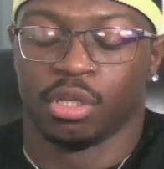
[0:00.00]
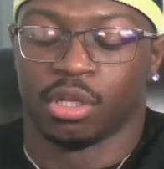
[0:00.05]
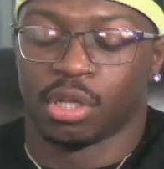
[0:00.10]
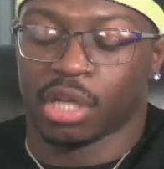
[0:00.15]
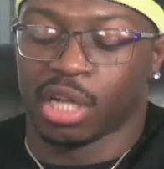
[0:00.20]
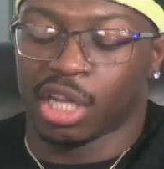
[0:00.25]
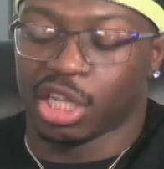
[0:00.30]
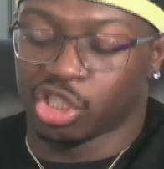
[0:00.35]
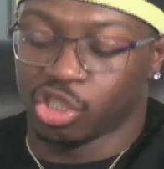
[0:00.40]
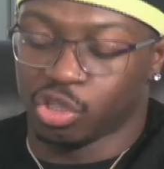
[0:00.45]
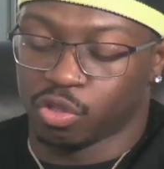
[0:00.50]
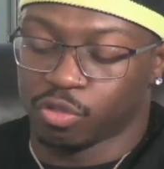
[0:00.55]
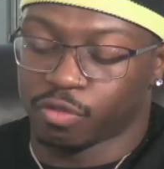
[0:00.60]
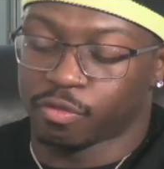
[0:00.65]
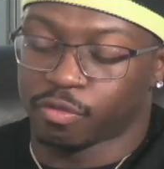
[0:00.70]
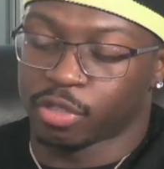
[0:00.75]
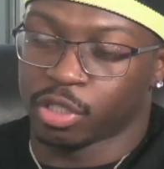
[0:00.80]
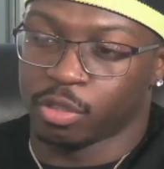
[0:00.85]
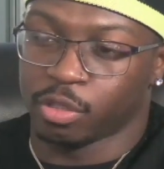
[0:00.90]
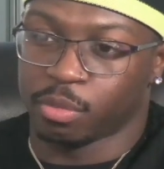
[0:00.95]
I chose
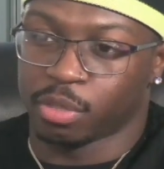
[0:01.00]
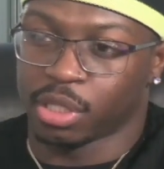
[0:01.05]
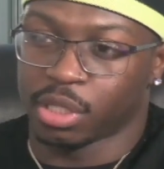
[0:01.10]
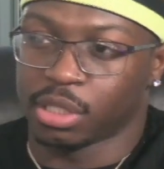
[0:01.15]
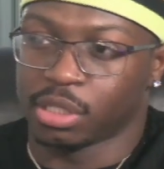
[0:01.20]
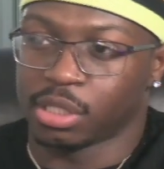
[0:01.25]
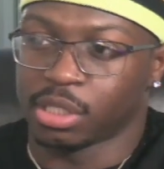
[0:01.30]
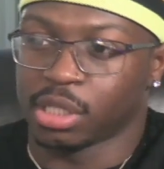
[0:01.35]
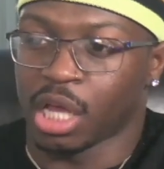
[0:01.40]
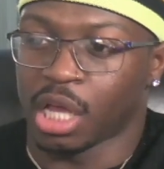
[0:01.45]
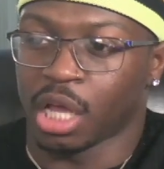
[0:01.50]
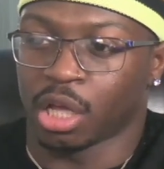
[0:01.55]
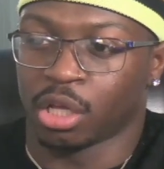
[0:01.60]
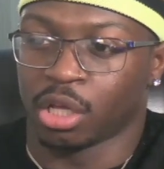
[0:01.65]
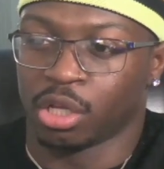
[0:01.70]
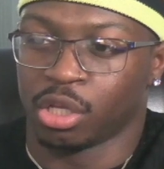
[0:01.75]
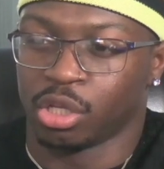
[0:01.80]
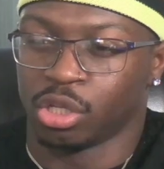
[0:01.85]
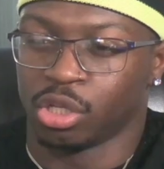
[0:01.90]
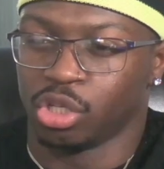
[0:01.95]
freedom because it's like
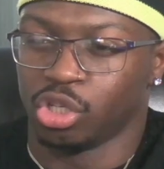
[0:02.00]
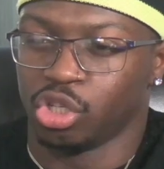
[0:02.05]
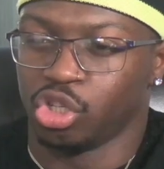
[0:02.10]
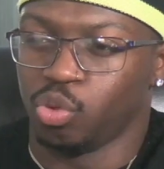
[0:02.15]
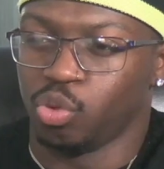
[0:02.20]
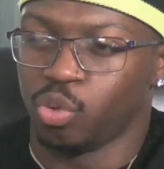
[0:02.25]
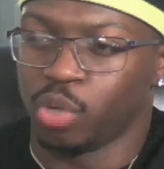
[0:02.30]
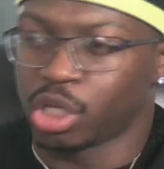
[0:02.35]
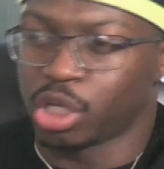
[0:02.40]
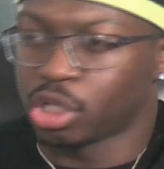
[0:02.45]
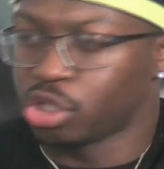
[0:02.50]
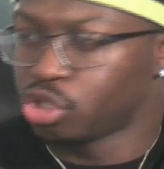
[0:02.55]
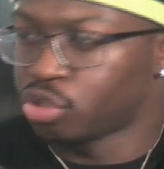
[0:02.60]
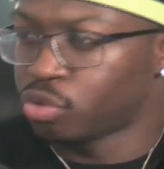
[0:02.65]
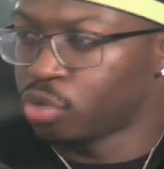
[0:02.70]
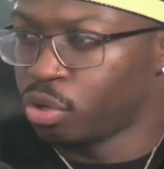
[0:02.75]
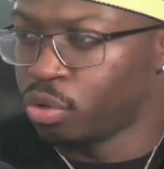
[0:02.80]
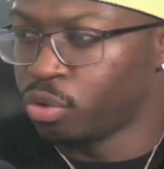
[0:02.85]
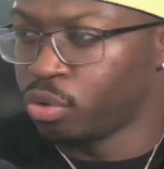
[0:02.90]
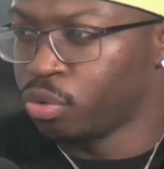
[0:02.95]
you in
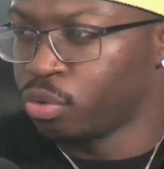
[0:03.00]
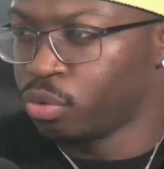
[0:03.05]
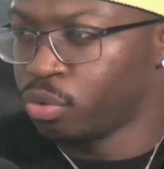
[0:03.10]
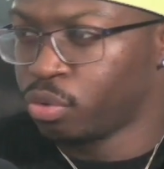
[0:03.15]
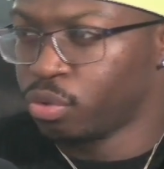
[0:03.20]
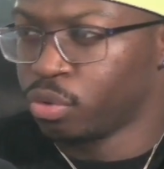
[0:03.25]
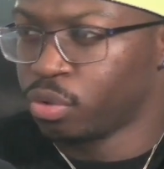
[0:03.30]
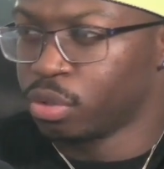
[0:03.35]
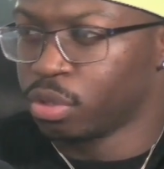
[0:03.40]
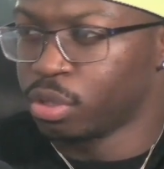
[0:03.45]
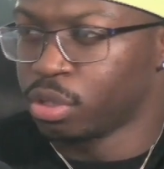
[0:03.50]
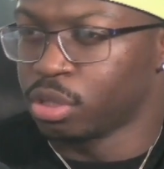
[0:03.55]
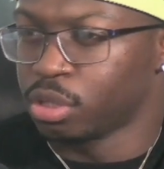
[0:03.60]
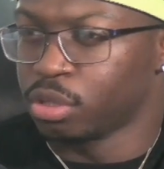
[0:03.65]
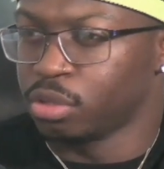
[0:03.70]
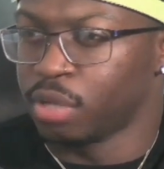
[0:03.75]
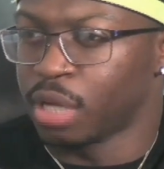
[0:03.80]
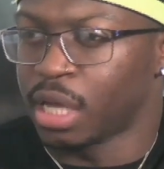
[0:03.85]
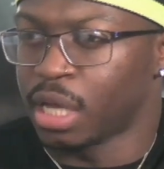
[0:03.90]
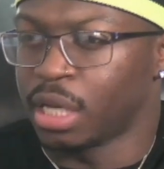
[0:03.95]
control. Mm-hmm.
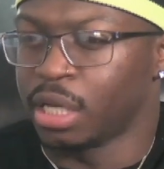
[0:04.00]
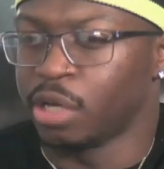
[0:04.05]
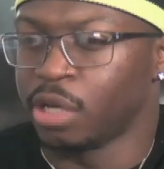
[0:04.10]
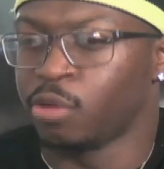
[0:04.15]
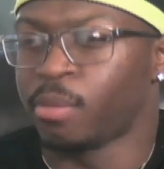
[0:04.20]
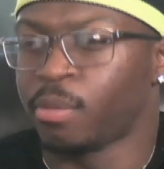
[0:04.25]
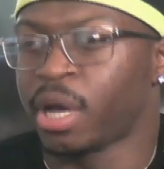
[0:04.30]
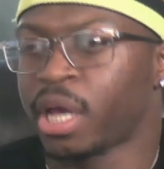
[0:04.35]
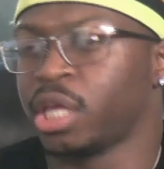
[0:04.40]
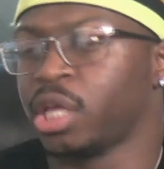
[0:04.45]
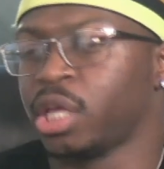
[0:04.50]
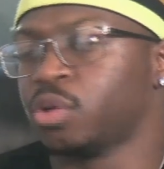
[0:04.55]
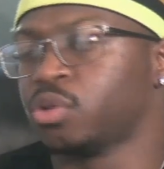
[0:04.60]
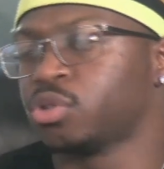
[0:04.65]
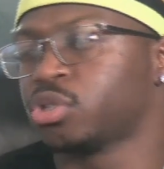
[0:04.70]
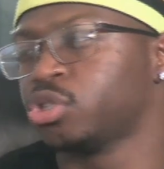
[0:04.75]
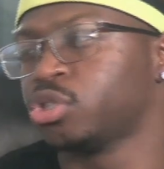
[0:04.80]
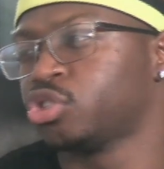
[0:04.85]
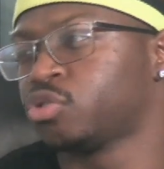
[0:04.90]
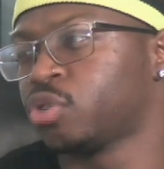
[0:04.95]
You're not letting nobody else
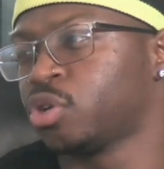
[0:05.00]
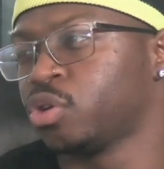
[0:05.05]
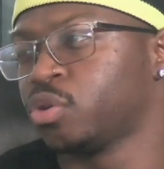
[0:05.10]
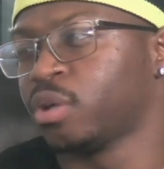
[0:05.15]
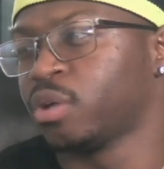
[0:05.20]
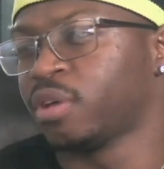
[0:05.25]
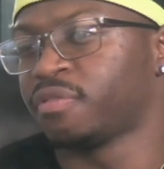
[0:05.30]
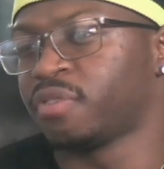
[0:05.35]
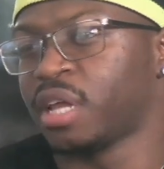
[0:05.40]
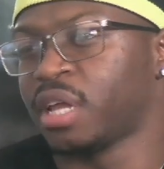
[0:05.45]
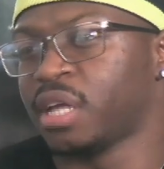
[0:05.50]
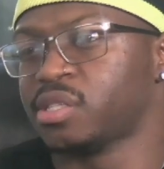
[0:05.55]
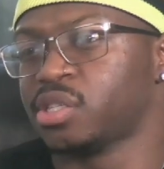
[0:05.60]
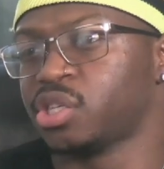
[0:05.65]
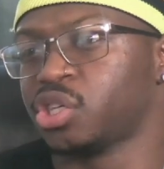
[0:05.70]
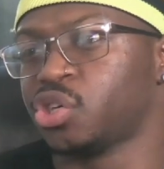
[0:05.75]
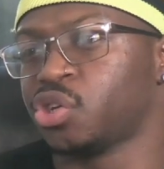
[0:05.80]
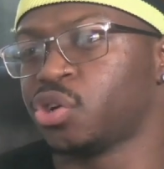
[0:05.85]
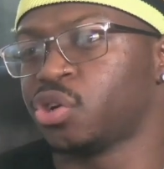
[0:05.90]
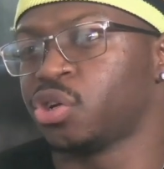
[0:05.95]
control you. I feel like
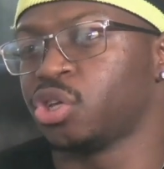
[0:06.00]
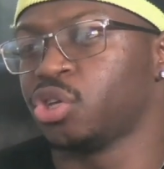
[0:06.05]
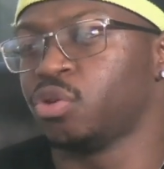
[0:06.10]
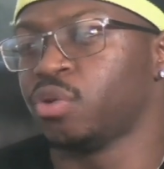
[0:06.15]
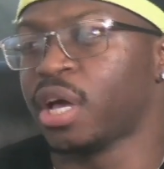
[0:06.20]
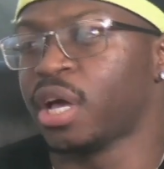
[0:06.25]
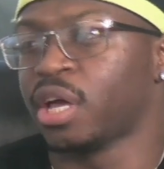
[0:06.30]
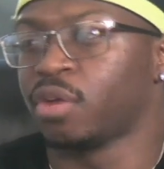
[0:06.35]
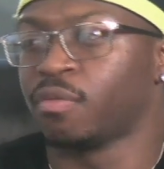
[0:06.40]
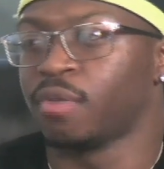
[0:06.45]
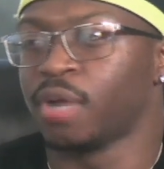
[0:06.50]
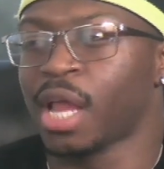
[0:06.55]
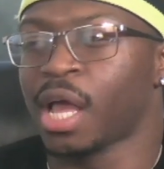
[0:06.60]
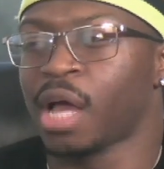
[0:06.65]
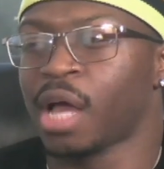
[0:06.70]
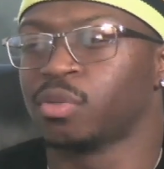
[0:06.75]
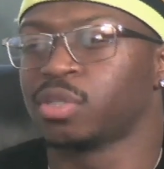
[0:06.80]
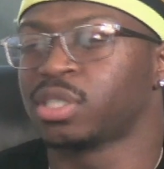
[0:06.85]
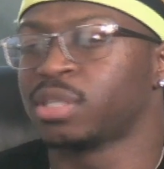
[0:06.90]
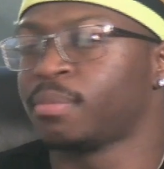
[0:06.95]
security, you got to rely
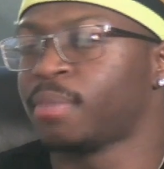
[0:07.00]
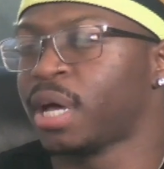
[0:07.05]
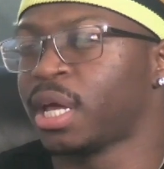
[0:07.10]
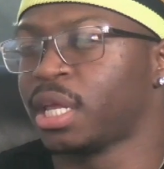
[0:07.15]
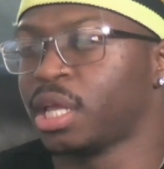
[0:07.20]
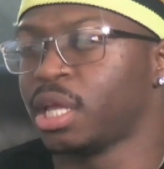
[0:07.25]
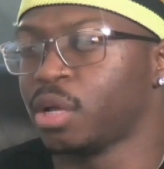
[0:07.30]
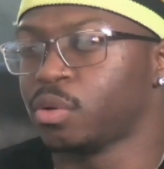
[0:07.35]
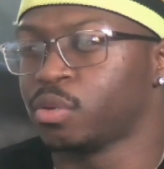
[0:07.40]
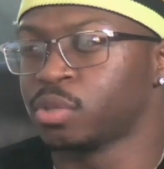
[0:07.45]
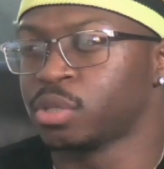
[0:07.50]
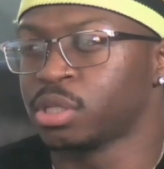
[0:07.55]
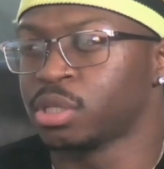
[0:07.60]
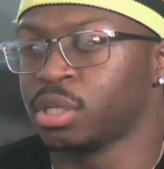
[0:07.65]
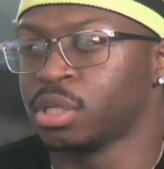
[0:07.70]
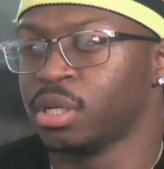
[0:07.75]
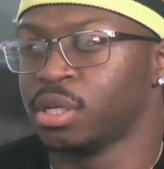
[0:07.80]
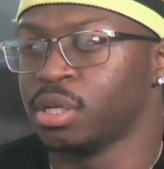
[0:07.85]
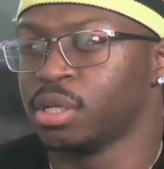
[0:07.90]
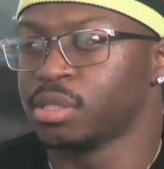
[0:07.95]
on somebody else
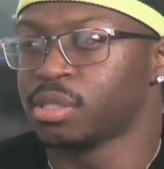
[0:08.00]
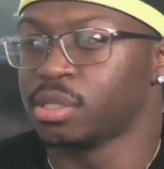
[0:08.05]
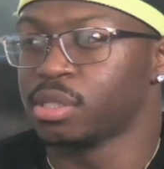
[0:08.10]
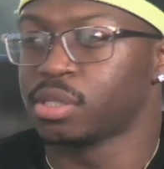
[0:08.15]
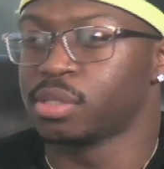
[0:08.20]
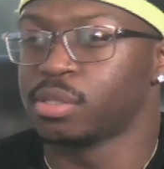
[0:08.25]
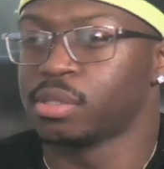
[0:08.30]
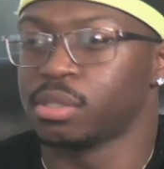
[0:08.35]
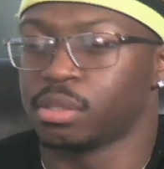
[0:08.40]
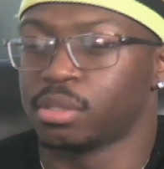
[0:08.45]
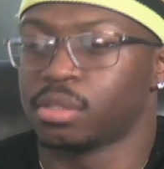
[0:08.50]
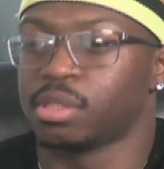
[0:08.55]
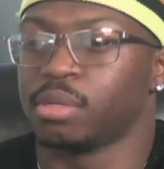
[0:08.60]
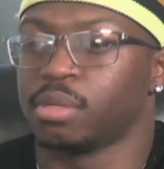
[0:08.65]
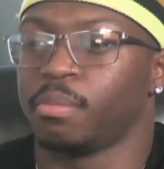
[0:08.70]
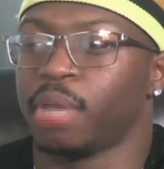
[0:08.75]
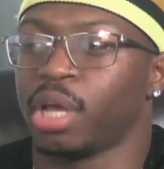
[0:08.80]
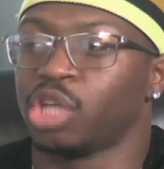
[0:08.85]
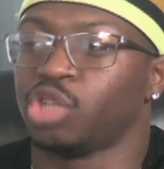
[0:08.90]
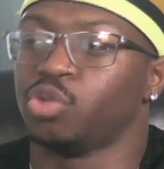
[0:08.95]
to to
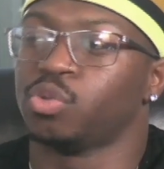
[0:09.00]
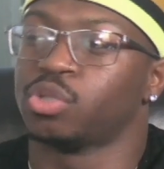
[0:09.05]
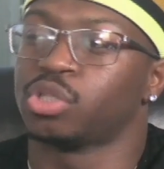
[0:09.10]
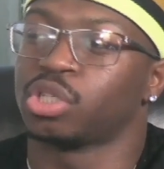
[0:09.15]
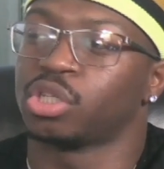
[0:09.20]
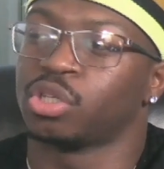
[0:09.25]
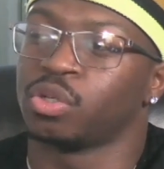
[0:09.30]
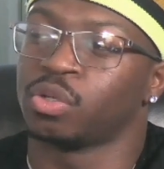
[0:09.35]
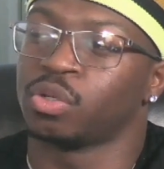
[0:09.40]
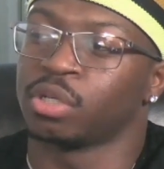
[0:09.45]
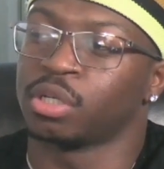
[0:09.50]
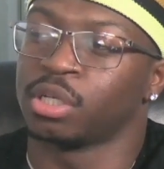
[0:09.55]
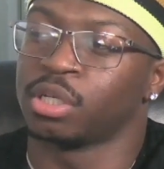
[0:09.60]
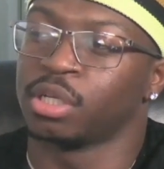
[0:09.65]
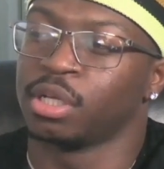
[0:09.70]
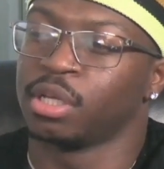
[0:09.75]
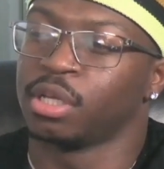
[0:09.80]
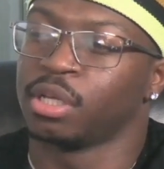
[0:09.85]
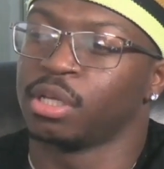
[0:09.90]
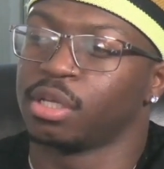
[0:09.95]
make you secure.
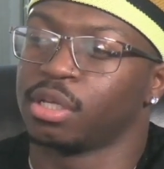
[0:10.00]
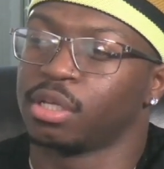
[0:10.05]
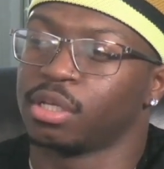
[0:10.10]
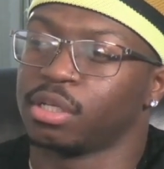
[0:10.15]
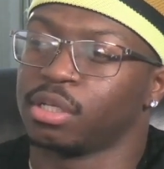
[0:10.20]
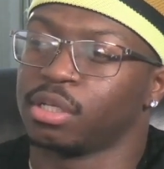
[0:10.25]
You